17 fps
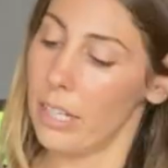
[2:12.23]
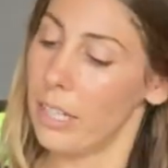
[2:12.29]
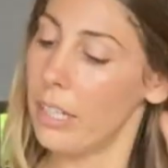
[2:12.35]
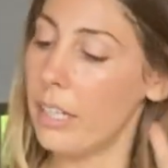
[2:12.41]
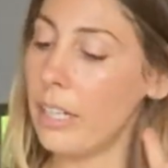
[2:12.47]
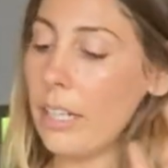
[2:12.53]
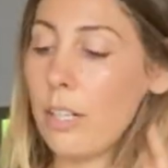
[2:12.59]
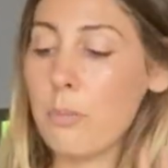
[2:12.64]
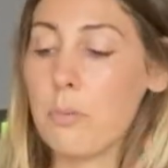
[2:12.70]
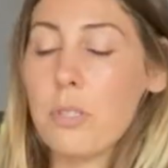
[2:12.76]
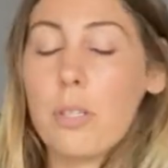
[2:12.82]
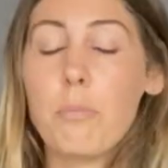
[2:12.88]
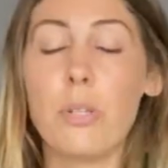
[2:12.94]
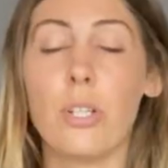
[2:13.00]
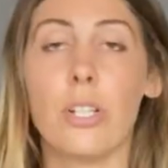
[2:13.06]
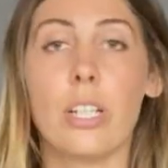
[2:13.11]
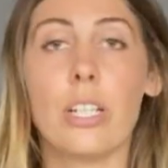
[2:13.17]
It helps
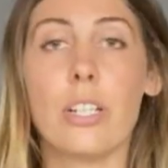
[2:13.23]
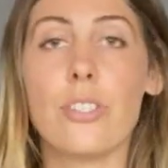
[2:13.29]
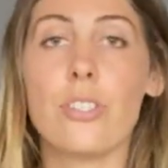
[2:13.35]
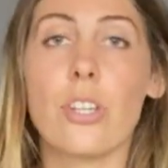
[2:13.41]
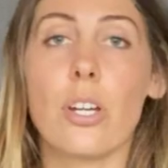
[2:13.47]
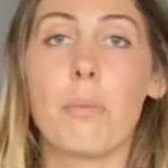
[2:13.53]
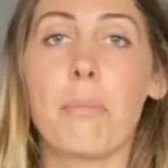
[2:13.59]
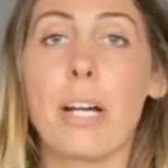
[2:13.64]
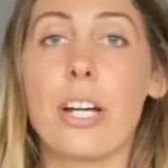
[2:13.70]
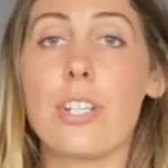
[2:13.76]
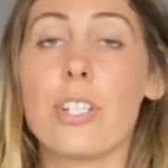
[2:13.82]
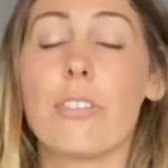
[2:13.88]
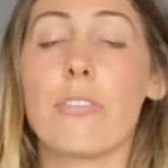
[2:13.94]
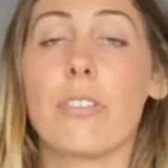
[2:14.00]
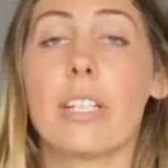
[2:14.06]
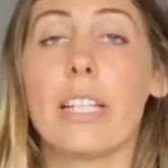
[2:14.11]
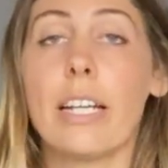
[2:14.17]
immunity so much. It
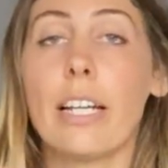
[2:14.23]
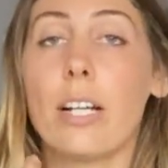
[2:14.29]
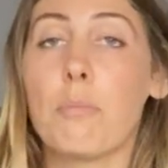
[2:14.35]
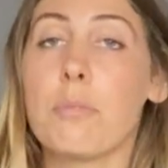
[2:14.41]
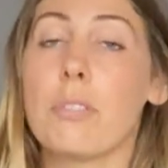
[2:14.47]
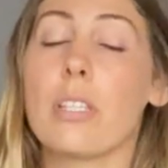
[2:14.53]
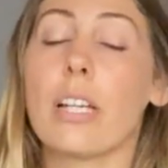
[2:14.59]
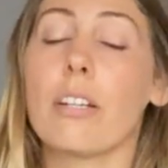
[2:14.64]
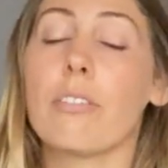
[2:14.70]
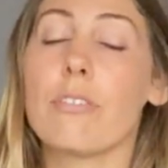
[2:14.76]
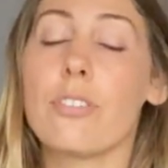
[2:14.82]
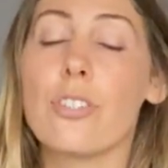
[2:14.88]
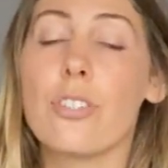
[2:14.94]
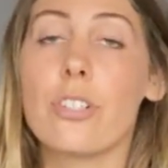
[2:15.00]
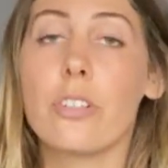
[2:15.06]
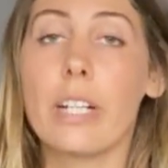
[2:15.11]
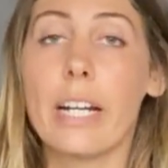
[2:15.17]
really helps like
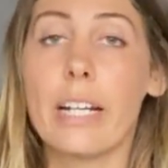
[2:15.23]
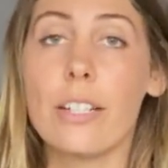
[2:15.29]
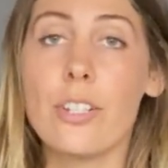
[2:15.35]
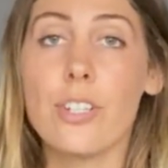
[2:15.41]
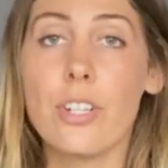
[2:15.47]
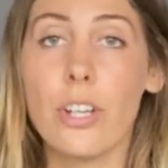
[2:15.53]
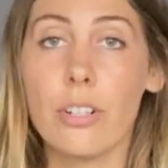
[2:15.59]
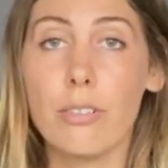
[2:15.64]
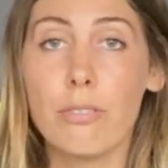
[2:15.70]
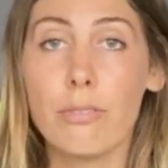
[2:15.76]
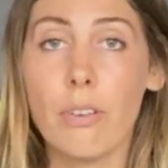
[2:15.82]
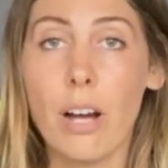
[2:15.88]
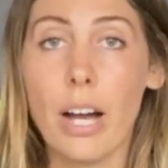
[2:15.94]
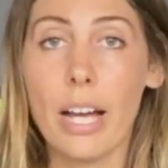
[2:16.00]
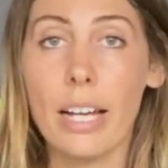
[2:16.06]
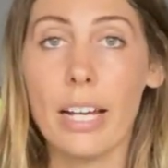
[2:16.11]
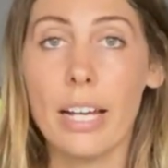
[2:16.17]
restore our internal
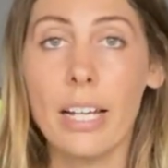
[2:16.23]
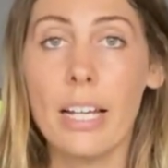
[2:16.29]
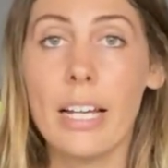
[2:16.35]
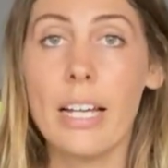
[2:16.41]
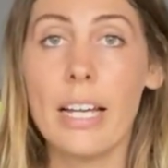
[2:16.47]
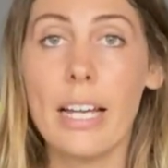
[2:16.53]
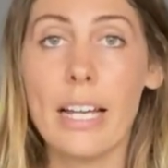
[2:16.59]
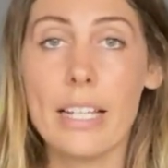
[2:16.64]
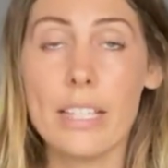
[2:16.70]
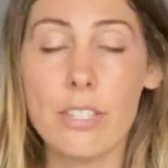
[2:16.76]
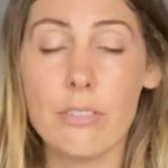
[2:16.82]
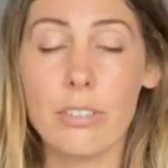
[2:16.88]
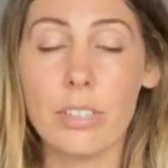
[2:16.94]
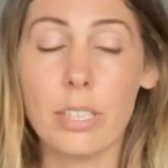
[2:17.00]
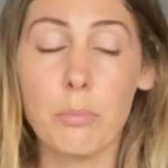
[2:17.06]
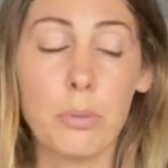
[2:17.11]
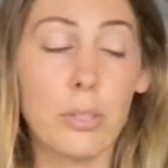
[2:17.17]
fire. It's a
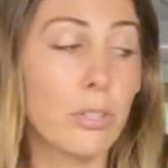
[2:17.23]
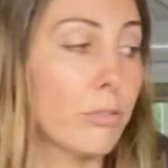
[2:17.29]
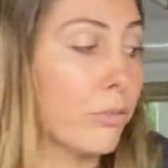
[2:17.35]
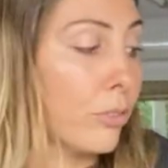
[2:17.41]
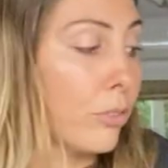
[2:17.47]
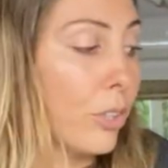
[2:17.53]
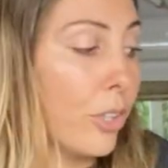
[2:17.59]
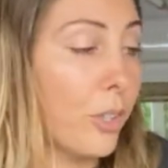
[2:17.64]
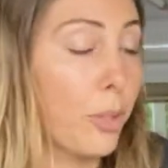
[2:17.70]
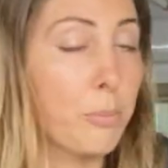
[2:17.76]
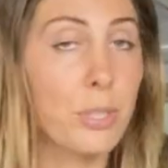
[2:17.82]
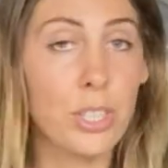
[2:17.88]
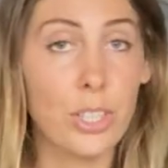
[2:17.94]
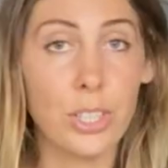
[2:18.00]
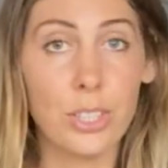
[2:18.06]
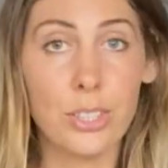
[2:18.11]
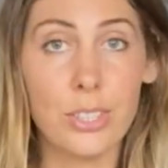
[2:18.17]
really beautiful herb
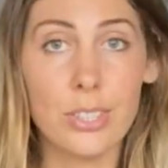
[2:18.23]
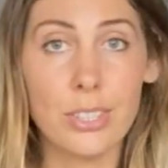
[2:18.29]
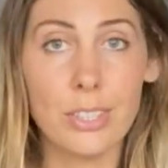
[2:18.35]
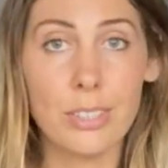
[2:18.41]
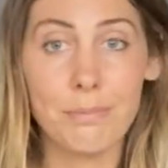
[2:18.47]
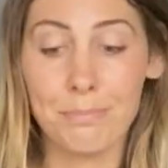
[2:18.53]
to use.